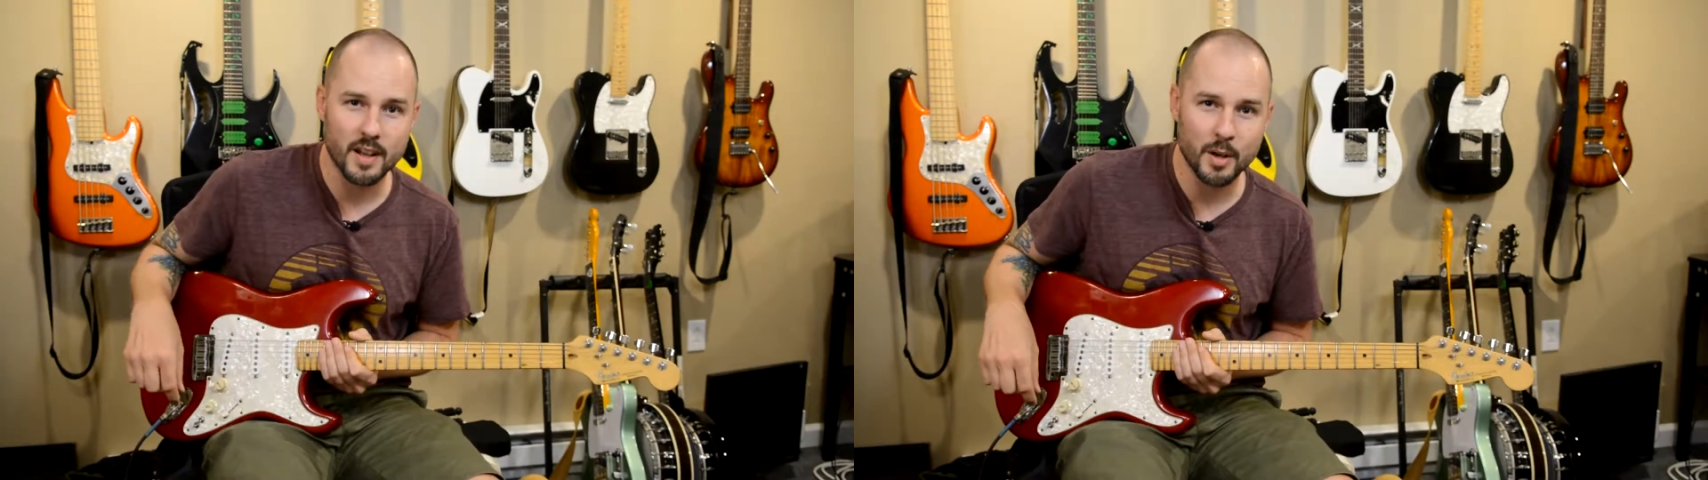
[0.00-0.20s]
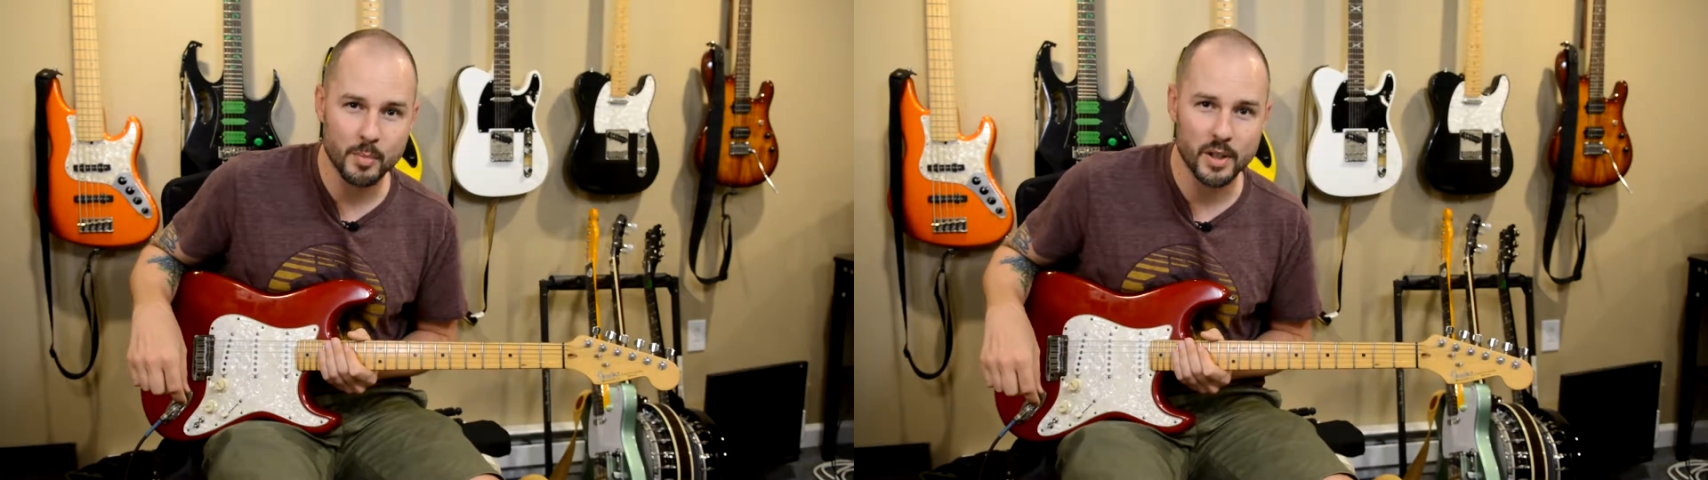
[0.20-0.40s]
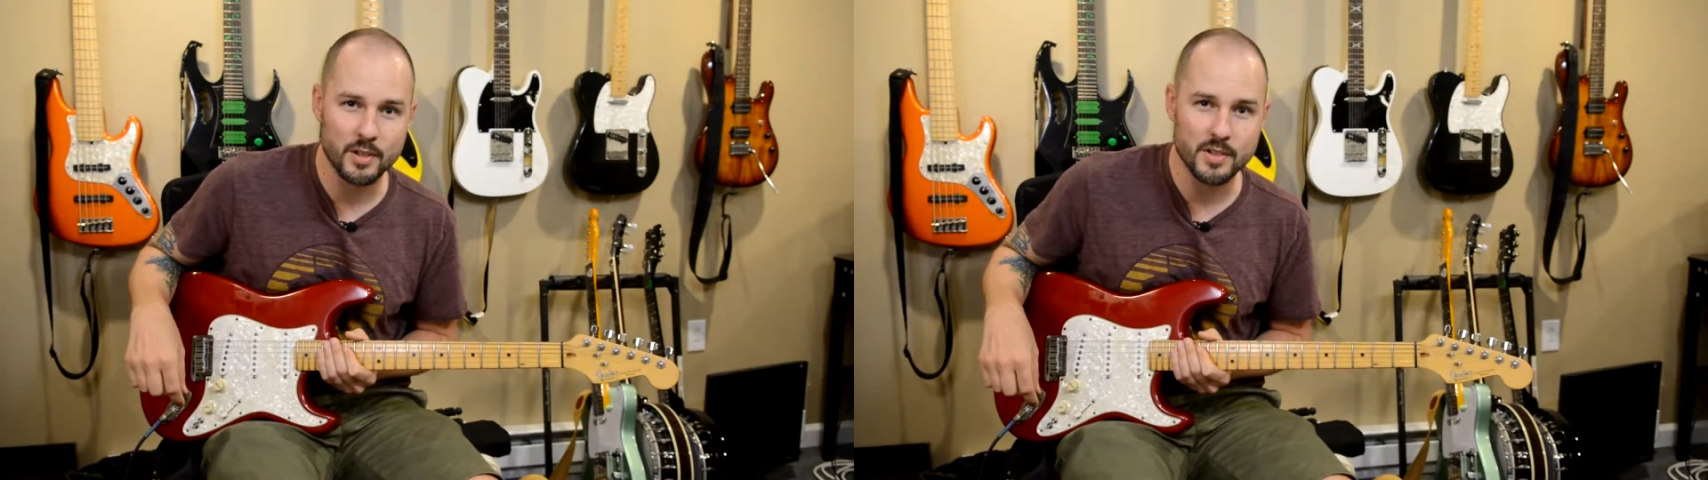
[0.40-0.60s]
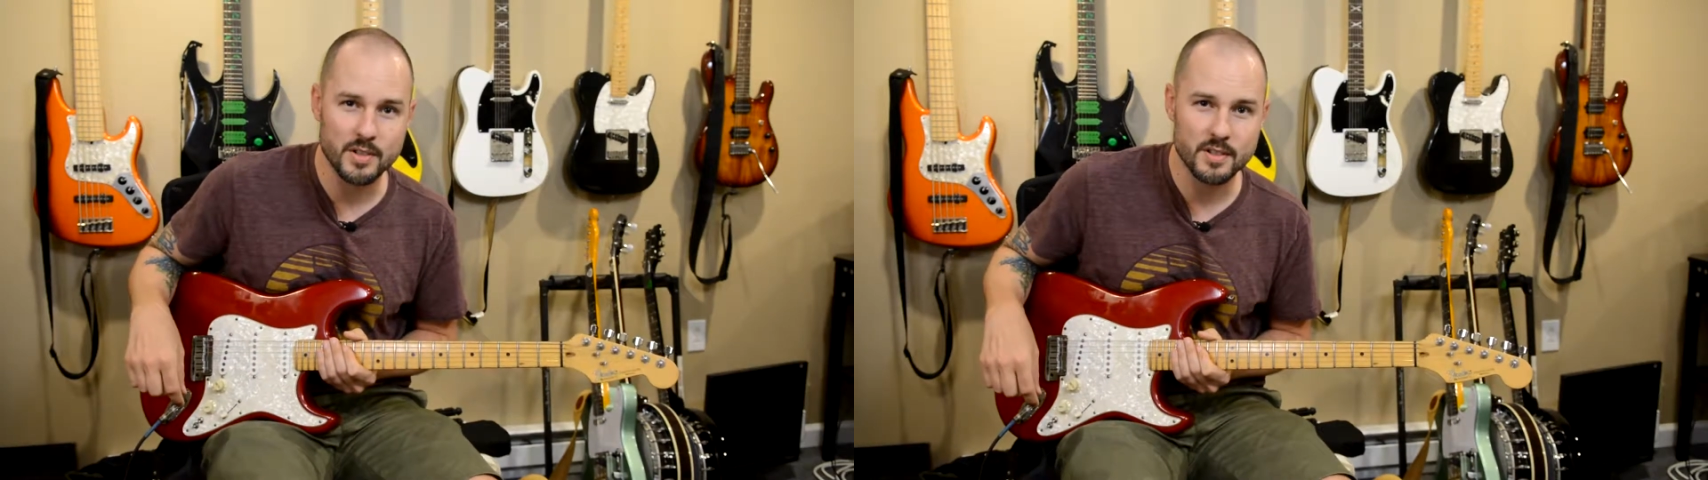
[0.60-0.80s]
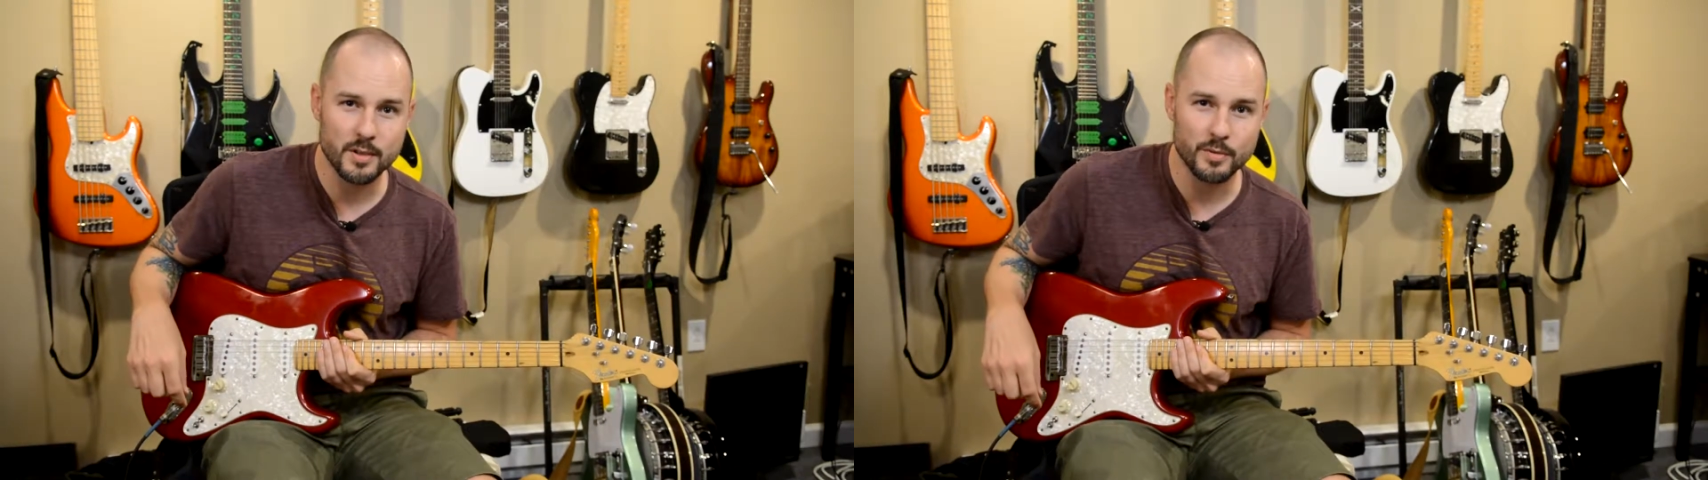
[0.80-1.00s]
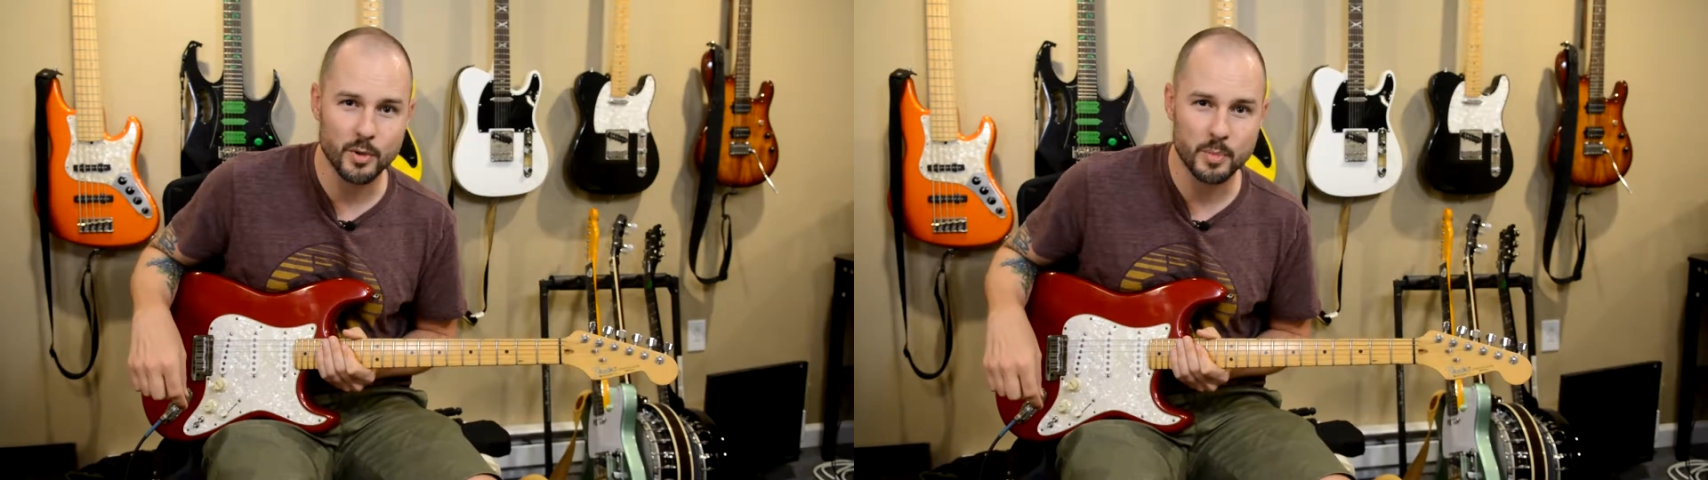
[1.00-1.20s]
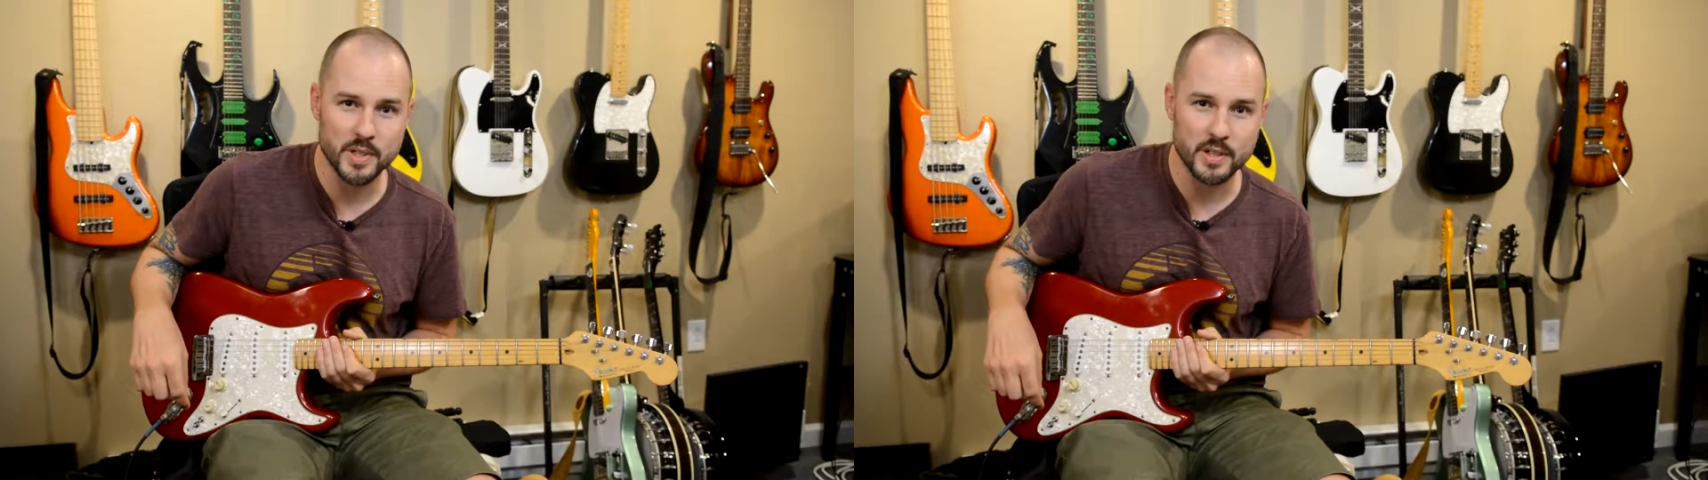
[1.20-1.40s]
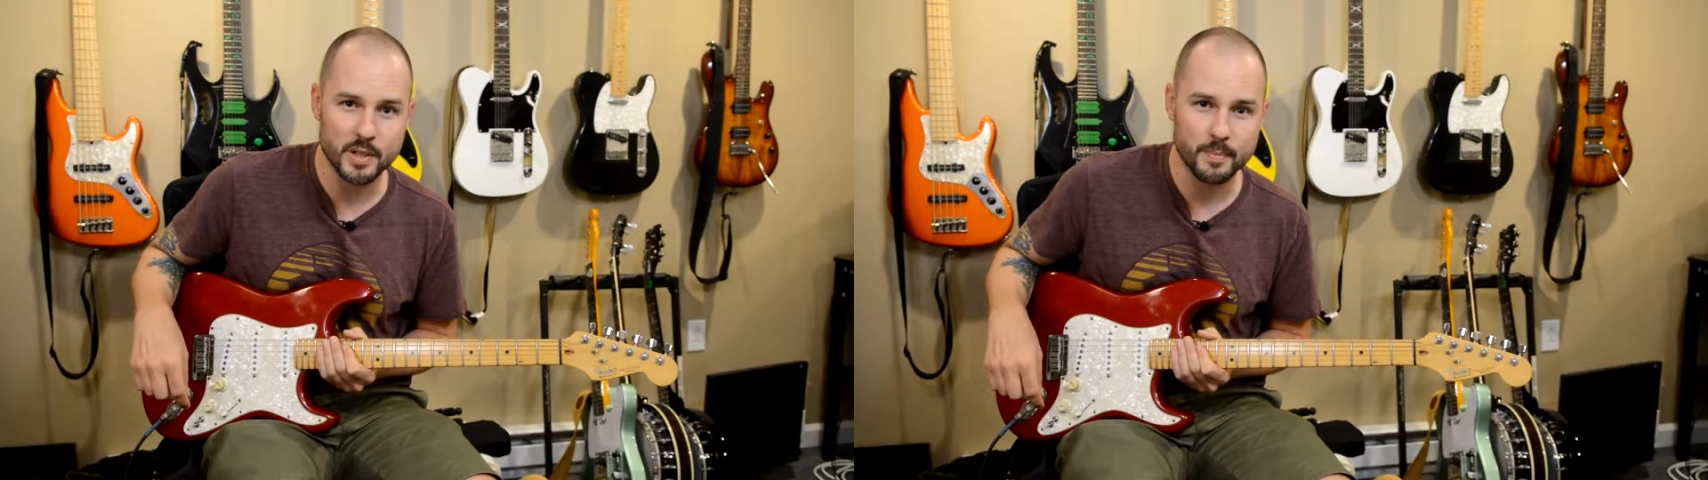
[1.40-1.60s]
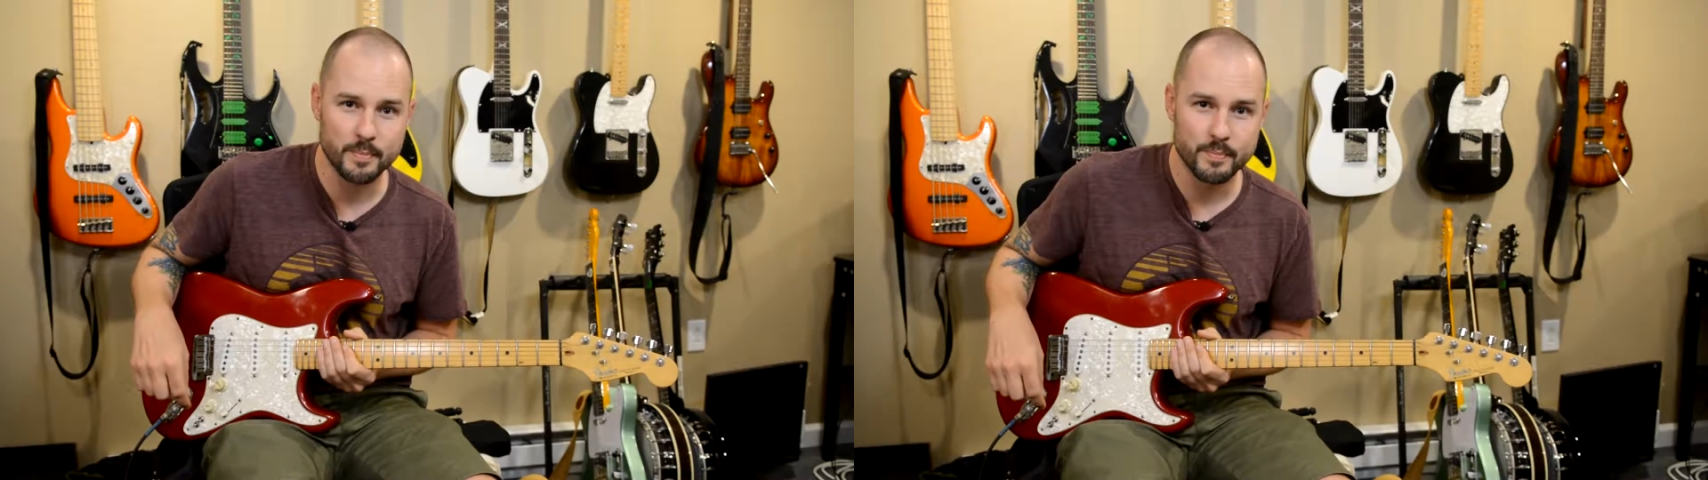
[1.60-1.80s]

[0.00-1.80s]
humbuckers to full position.